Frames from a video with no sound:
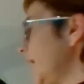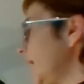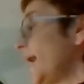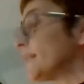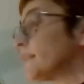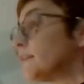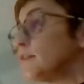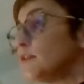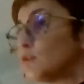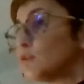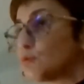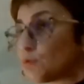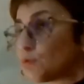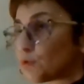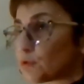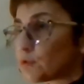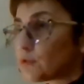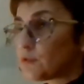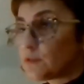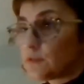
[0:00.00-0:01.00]

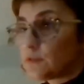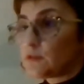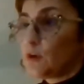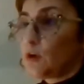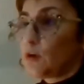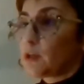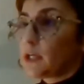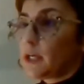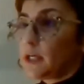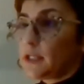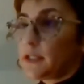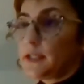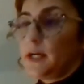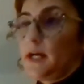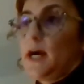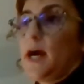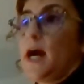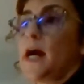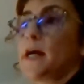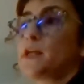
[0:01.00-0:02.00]
attitudes, okay,
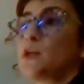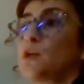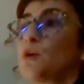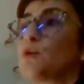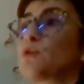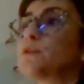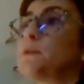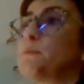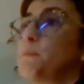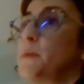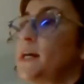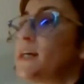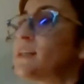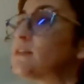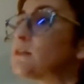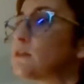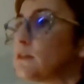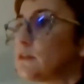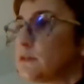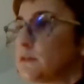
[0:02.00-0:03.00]
I know the
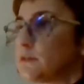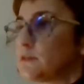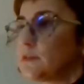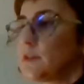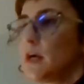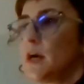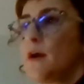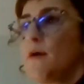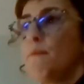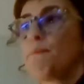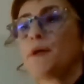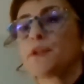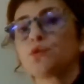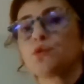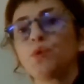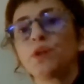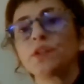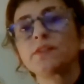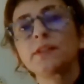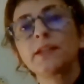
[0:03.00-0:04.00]
methods, but
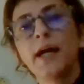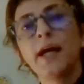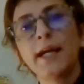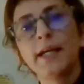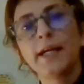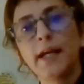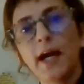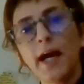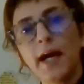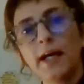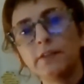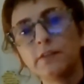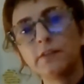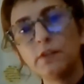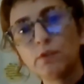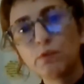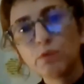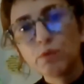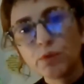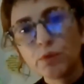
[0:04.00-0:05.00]
what kind of
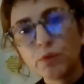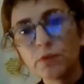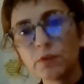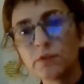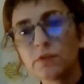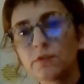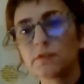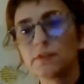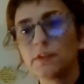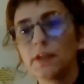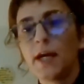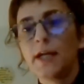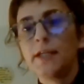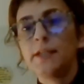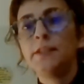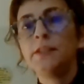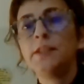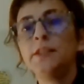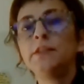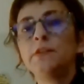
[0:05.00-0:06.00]
attitudes I
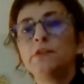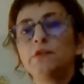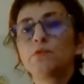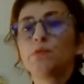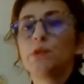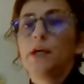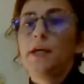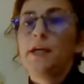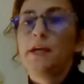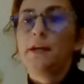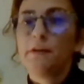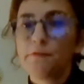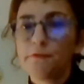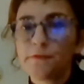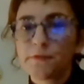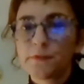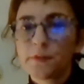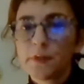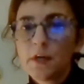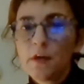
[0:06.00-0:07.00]
need to
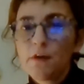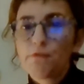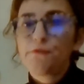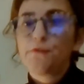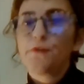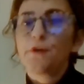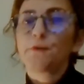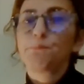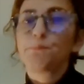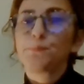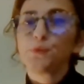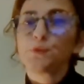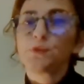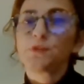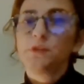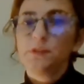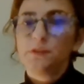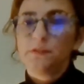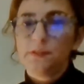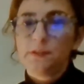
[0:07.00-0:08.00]
have for
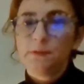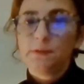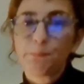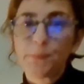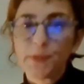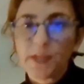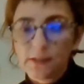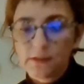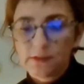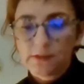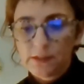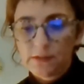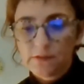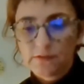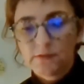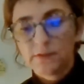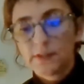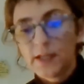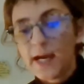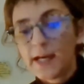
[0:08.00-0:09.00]
put this in
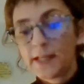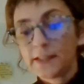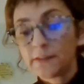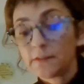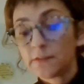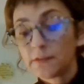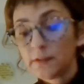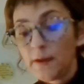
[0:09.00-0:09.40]
practice? And